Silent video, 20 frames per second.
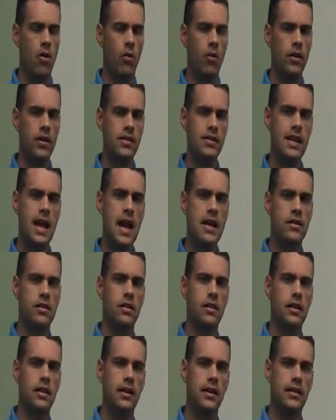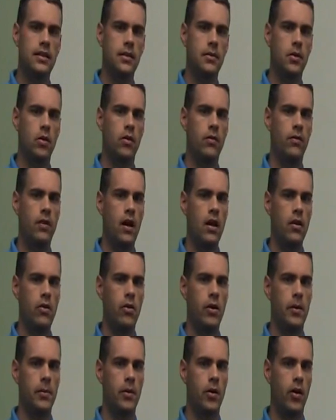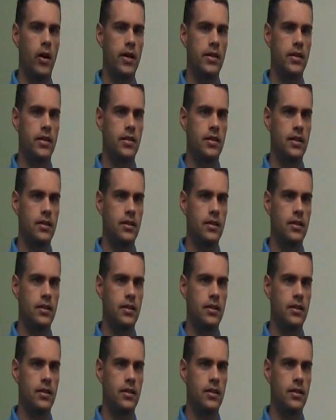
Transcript: Well, this naturally leads up to a follow-up question.